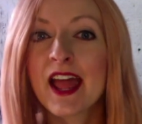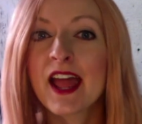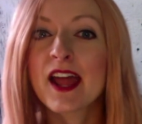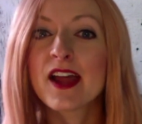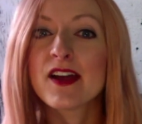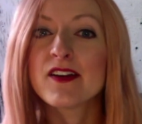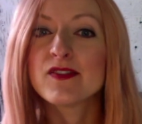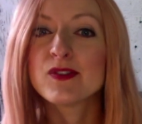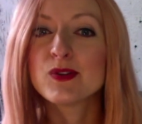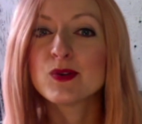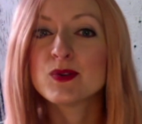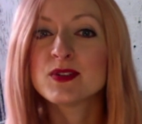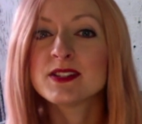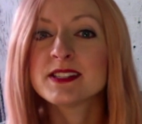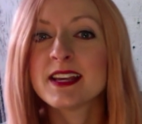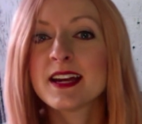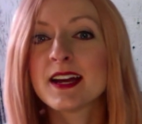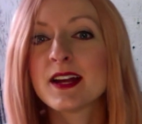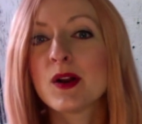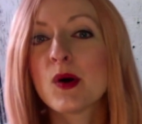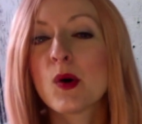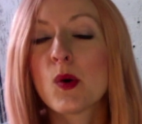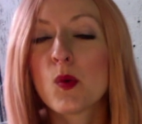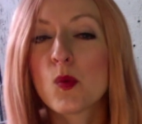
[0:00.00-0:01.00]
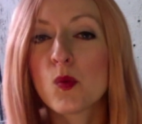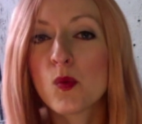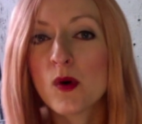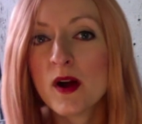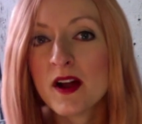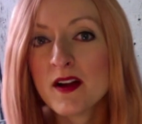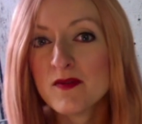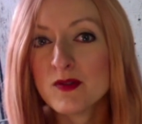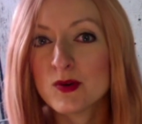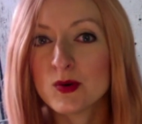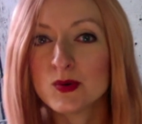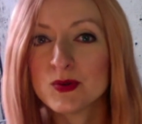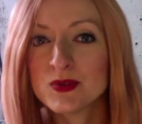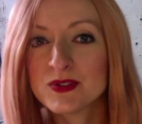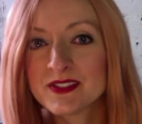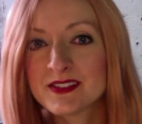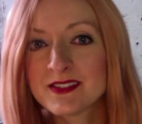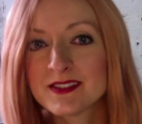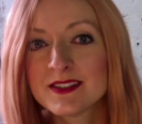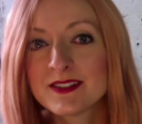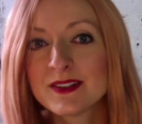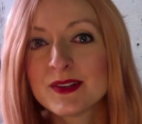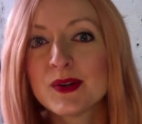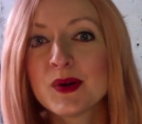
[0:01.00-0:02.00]
If you said huevos,
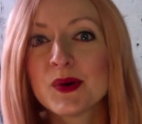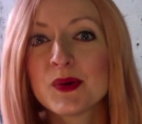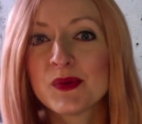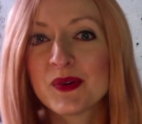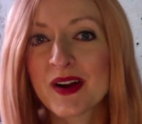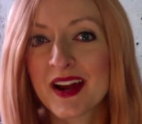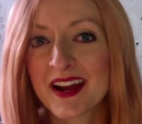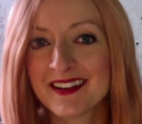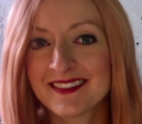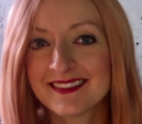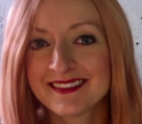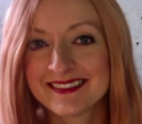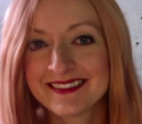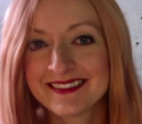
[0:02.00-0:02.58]
you're right.